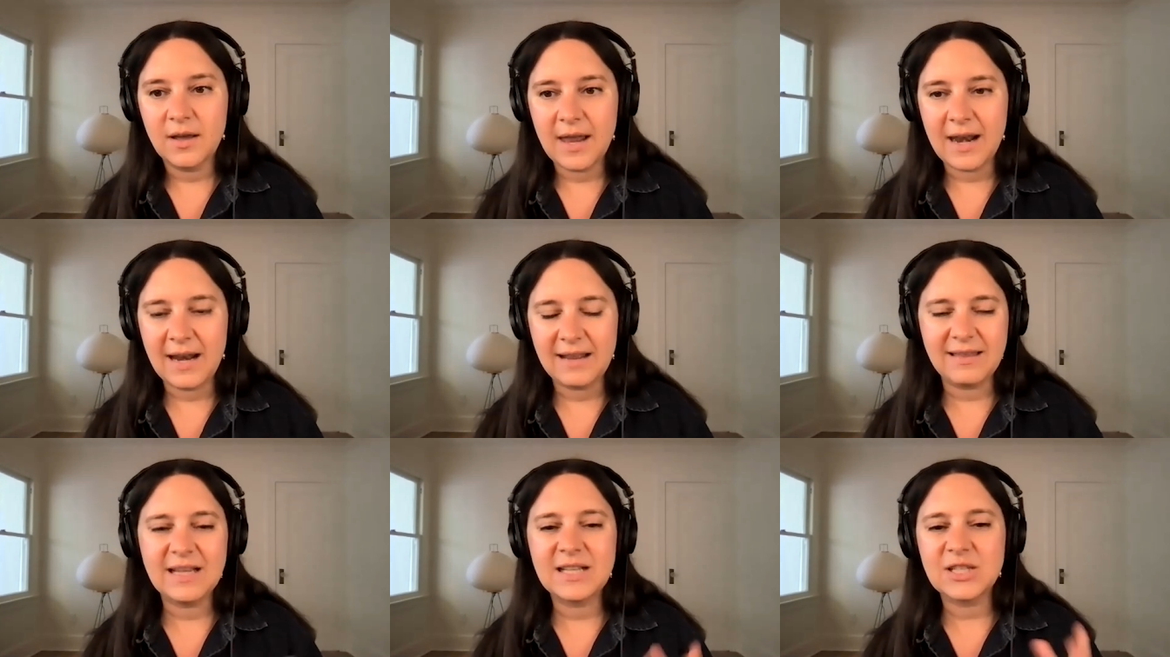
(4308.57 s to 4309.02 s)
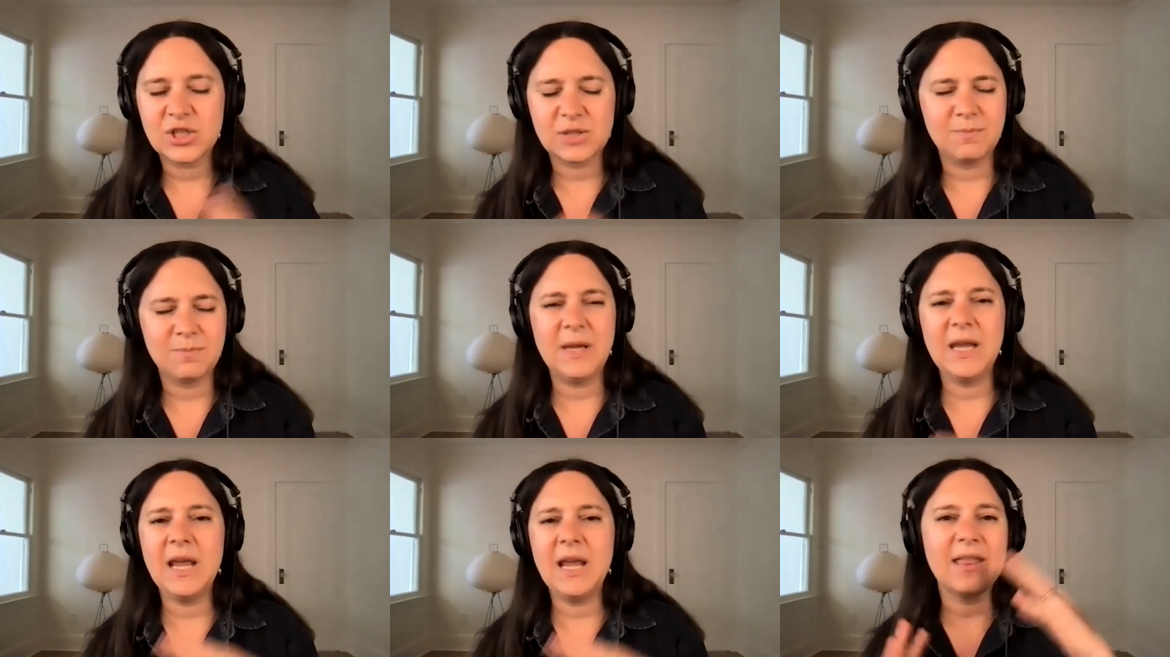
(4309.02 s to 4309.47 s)
and i think it's
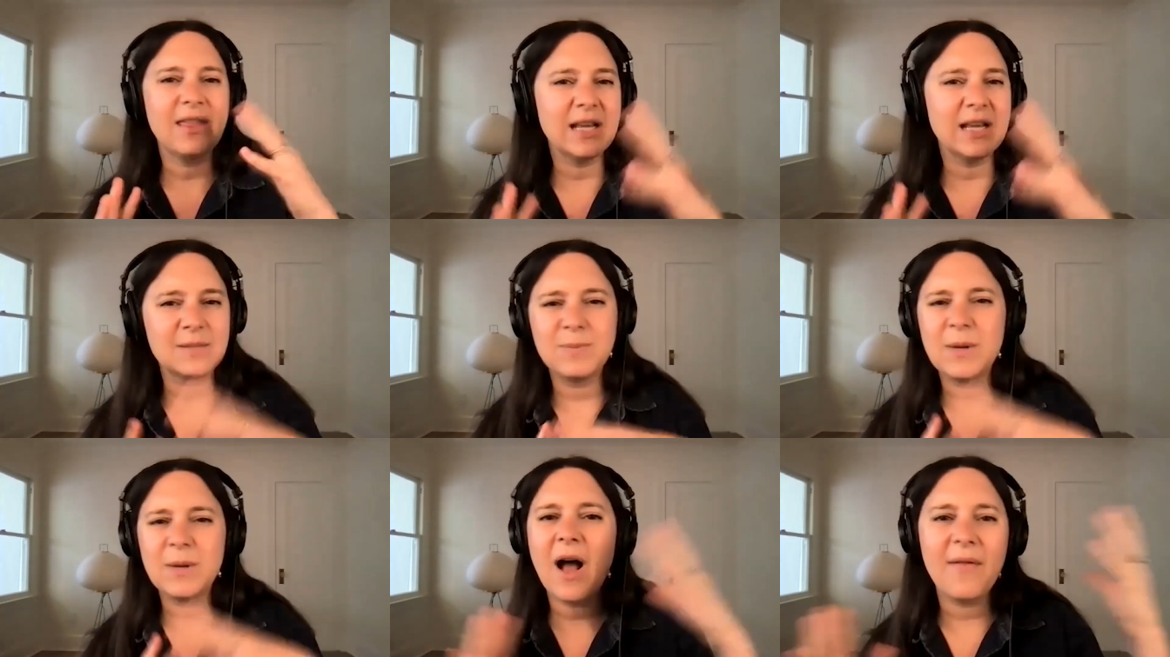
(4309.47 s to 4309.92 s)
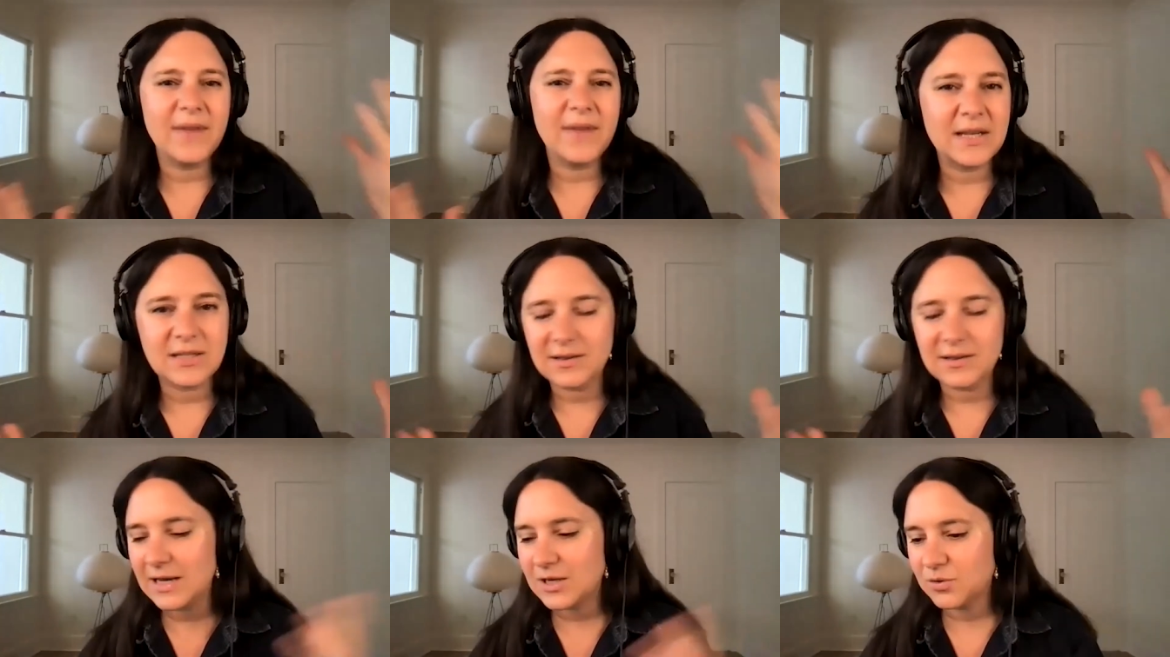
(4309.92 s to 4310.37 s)
just be, i think it's beyond the
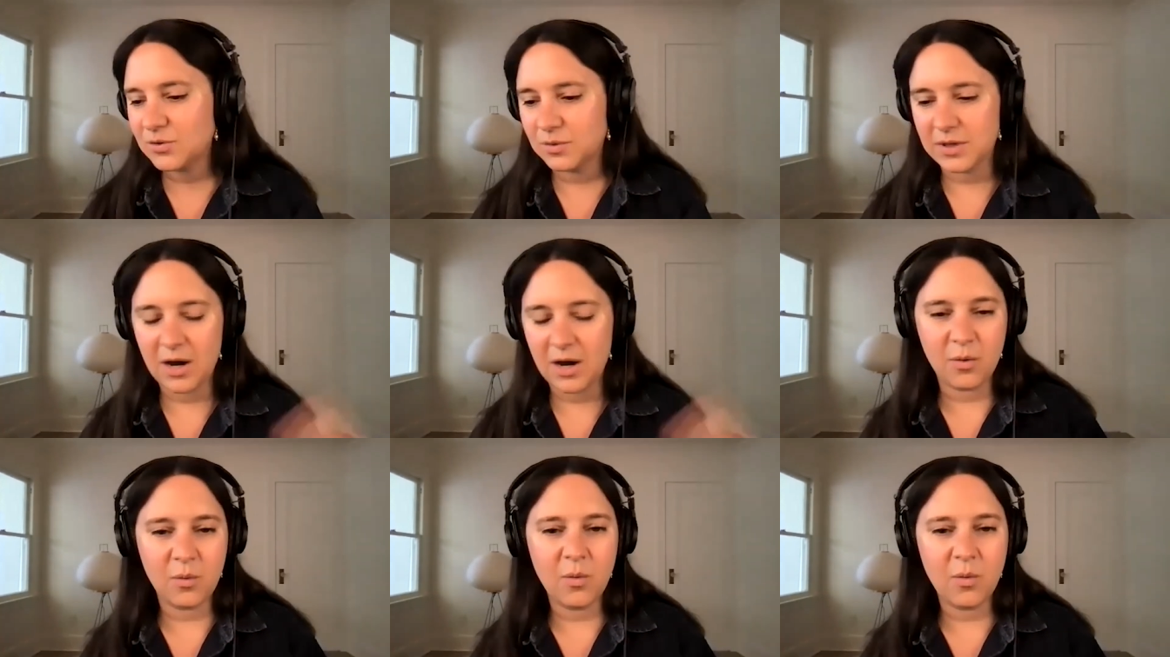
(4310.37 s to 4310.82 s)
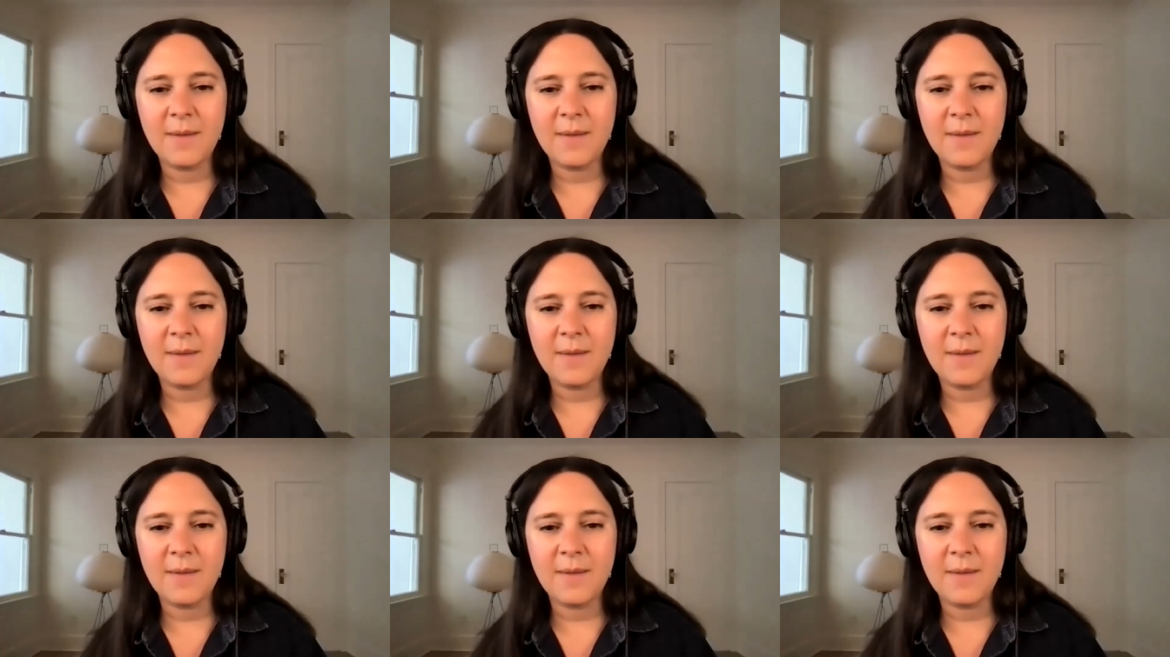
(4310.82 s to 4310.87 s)
intellectual dark